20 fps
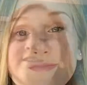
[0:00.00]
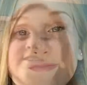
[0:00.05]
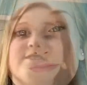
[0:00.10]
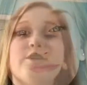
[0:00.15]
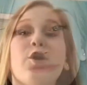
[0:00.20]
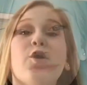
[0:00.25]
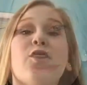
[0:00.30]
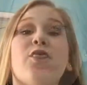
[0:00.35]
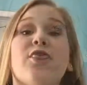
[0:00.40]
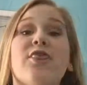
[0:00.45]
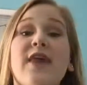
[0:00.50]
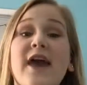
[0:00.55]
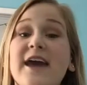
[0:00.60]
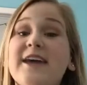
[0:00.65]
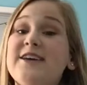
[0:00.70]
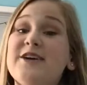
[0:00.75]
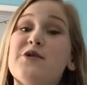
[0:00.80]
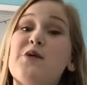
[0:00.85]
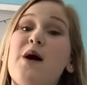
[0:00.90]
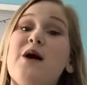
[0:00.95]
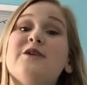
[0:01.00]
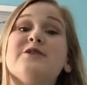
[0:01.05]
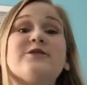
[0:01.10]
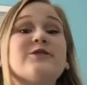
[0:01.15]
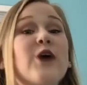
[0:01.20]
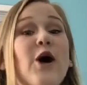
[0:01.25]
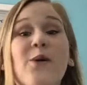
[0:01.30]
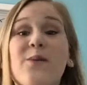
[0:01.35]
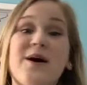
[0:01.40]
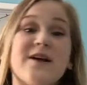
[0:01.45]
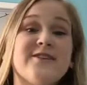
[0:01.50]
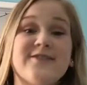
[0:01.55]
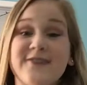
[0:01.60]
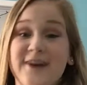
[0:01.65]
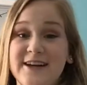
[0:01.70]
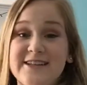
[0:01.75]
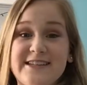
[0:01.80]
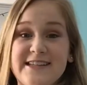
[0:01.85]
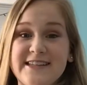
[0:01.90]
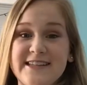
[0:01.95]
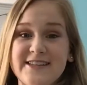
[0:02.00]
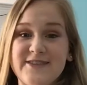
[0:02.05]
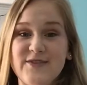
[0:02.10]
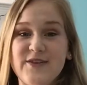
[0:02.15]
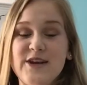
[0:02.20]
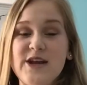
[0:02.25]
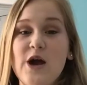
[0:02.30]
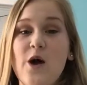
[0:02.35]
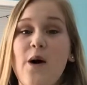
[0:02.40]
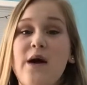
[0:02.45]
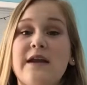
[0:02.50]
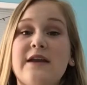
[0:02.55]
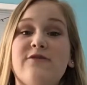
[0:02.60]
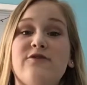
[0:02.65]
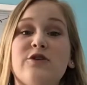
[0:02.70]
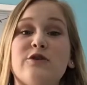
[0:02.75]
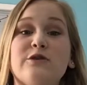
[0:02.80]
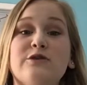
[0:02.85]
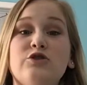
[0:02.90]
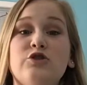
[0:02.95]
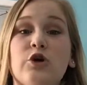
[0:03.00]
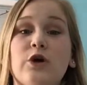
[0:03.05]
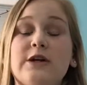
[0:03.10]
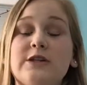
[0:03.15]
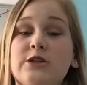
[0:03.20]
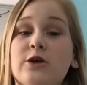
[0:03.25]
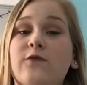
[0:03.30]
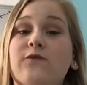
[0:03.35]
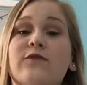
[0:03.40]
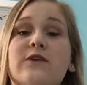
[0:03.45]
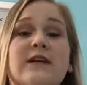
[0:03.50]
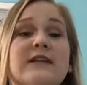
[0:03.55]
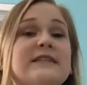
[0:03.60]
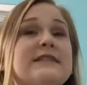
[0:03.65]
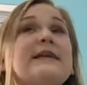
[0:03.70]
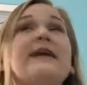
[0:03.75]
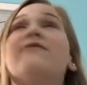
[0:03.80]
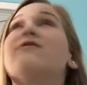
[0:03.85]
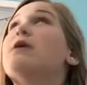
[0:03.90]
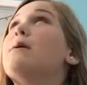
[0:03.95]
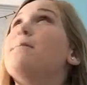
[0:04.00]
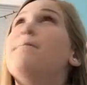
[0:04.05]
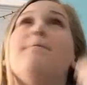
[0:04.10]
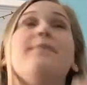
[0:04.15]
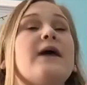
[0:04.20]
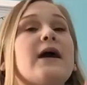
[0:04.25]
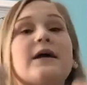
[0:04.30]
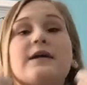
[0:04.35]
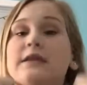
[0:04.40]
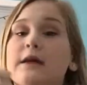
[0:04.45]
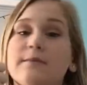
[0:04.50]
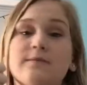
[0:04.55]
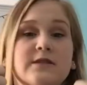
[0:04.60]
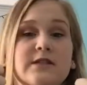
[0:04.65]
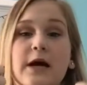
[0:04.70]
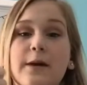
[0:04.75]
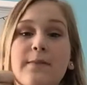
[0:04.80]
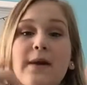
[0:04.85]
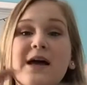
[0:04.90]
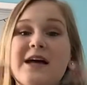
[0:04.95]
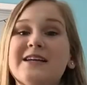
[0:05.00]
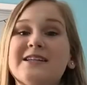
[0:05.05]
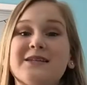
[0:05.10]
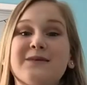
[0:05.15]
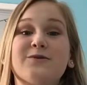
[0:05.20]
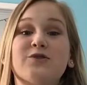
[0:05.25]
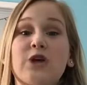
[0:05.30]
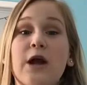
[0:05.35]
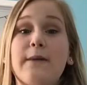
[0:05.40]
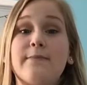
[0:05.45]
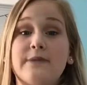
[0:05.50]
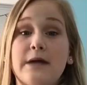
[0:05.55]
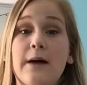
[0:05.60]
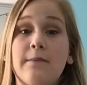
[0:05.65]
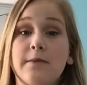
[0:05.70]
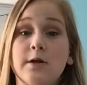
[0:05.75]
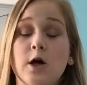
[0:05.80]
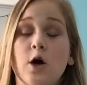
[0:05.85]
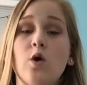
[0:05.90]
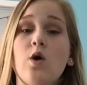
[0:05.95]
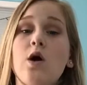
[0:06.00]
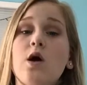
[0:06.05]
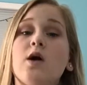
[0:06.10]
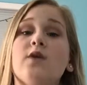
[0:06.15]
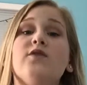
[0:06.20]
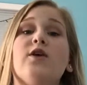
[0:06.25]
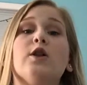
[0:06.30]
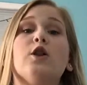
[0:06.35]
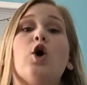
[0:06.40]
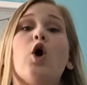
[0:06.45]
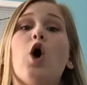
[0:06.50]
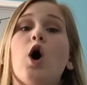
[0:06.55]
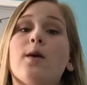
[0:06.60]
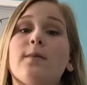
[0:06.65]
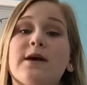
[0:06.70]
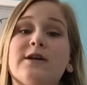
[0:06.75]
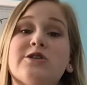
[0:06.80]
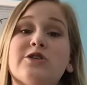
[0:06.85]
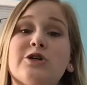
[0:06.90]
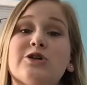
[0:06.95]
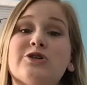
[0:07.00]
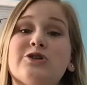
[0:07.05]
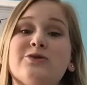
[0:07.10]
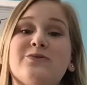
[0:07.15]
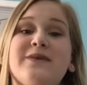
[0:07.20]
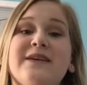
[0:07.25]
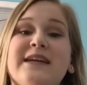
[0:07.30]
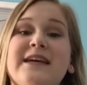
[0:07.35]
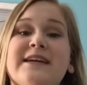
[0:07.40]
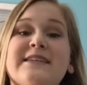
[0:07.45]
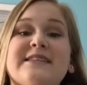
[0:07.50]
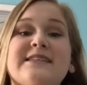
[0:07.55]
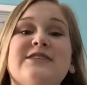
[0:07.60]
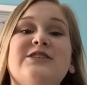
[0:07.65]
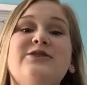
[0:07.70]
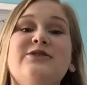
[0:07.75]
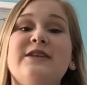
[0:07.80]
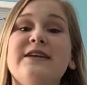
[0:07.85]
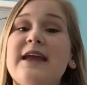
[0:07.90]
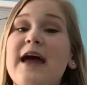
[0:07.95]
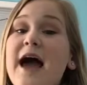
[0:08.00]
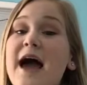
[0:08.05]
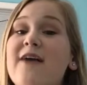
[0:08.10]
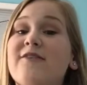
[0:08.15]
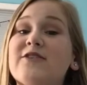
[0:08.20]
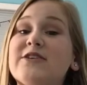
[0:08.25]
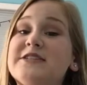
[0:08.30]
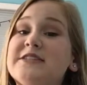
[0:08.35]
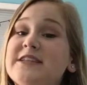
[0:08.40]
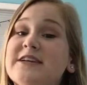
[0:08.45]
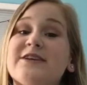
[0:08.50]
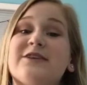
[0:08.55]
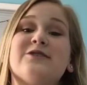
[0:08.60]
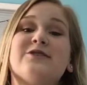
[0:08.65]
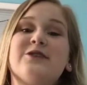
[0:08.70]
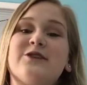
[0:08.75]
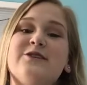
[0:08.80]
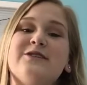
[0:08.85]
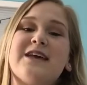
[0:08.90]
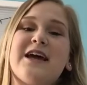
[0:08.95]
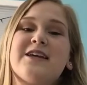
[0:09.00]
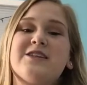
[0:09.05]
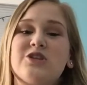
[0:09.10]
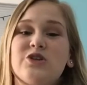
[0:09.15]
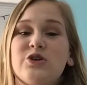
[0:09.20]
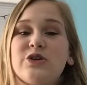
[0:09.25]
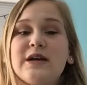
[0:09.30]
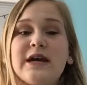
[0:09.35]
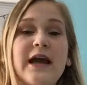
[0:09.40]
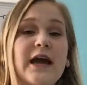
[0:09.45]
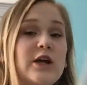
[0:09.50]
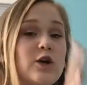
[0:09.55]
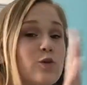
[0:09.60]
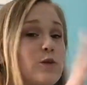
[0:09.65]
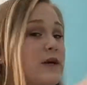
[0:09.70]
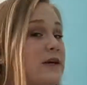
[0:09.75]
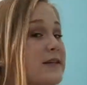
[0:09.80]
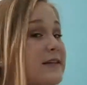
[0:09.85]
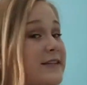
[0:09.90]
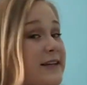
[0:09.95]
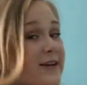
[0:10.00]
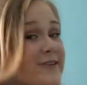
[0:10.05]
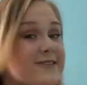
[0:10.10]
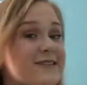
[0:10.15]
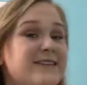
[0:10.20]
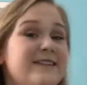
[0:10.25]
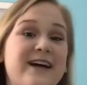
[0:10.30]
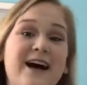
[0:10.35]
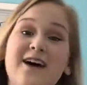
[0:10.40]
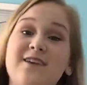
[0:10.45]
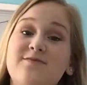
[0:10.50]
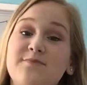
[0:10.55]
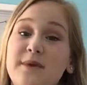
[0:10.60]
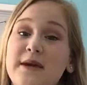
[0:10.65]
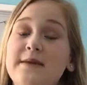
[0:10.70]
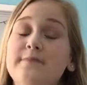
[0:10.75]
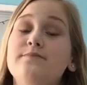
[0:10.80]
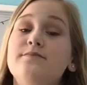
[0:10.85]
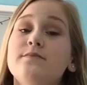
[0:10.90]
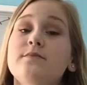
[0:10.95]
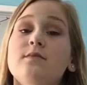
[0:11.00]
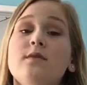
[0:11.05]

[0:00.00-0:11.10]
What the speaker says: So thank you all so much for watching this video, and if you enjoyed, don't forget to give it a big thumbs up, subscribe down below, follow all my social medias, and tune in every single Tuesday so you can get your weekly dosage of me.